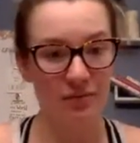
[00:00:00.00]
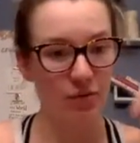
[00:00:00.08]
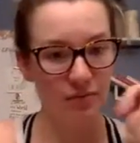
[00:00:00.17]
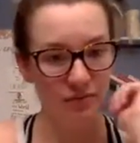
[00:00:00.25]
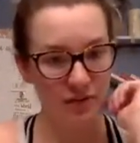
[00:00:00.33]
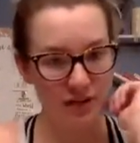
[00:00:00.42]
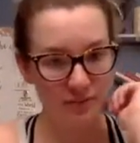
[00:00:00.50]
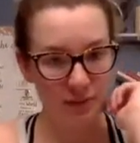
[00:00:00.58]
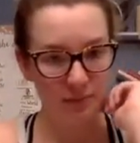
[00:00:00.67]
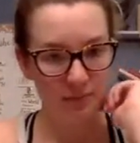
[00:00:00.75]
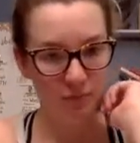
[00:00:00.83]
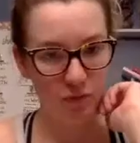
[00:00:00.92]
Oh, that's
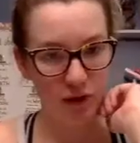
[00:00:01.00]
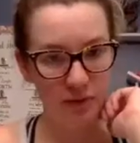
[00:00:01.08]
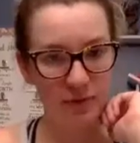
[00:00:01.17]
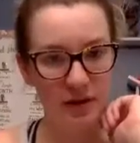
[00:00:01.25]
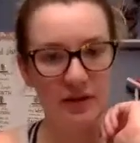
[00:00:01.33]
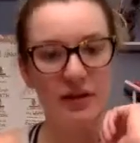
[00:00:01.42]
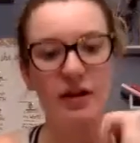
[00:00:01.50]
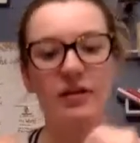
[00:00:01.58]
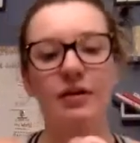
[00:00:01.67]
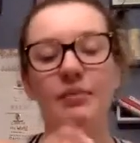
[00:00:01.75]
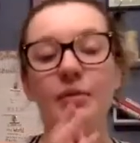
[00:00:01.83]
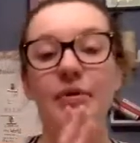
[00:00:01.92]
my red pen there.
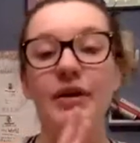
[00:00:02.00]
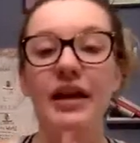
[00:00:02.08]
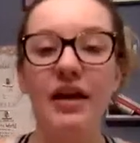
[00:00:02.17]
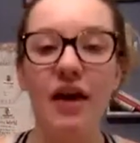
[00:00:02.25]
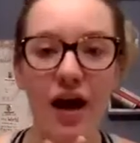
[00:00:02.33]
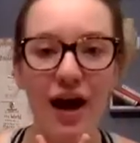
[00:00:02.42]
I'm not bleeding.